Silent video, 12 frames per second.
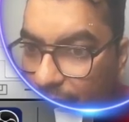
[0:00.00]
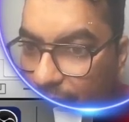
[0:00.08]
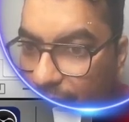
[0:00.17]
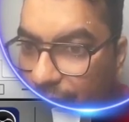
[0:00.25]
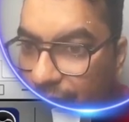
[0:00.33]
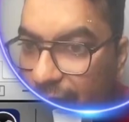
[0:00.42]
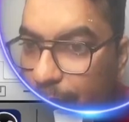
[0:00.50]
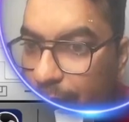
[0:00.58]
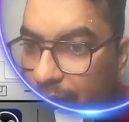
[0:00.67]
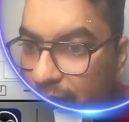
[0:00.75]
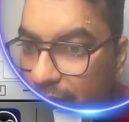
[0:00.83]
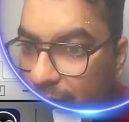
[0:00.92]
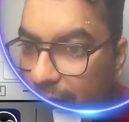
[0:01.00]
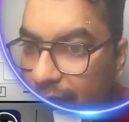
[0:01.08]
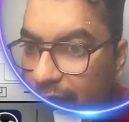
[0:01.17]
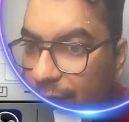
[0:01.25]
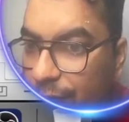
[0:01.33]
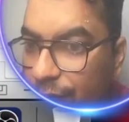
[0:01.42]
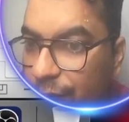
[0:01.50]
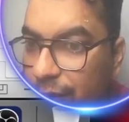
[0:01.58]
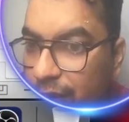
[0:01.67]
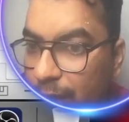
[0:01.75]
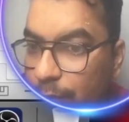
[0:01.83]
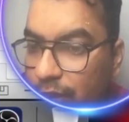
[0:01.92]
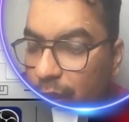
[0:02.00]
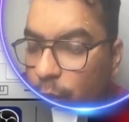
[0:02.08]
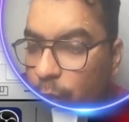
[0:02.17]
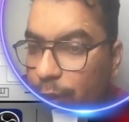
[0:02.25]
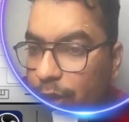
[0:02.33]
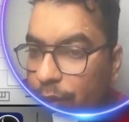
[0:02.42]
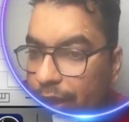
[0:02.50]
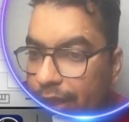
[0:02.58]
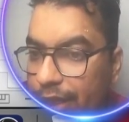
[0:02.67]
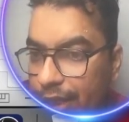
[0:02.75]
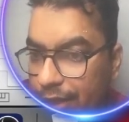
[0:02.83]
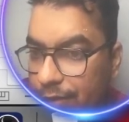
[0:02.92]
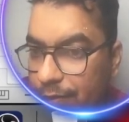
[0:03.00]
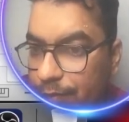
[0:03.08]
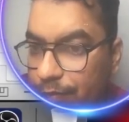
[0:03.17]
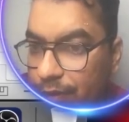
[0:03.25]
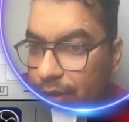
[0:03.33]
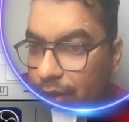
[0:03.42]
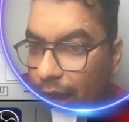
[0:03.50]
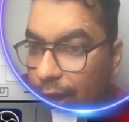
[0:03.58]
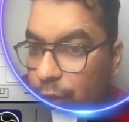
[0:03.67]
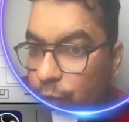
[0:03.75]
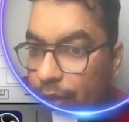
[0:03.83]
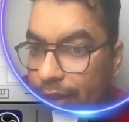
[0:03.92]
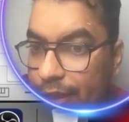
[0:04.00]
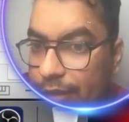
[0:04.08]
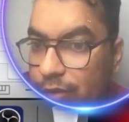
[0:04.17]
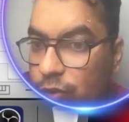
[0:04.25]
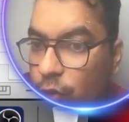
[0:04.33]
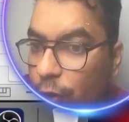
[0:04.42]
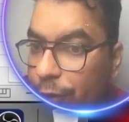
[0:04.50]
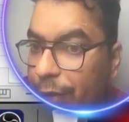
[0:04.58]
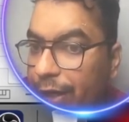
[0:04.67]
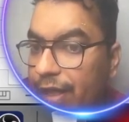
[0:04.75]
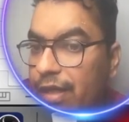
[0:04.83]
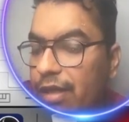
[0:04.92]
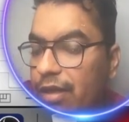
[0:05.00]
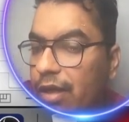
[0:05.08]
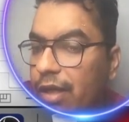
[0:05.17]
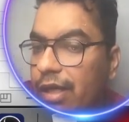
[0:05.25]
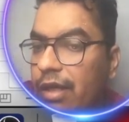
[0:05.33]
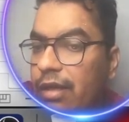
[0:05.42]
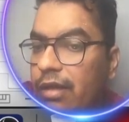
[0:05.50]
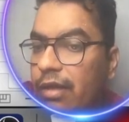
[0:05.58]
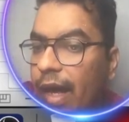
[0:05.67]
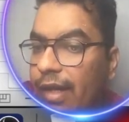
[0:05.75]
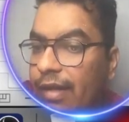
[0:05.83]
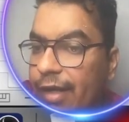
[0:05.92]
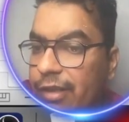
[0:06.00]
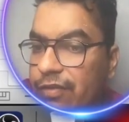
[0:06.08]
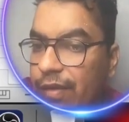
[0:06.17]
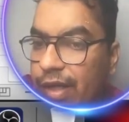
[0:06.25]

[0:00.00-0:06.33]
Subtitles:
15 plus 13, which comes out to be 28, and 28 is not greater than 30, and that's why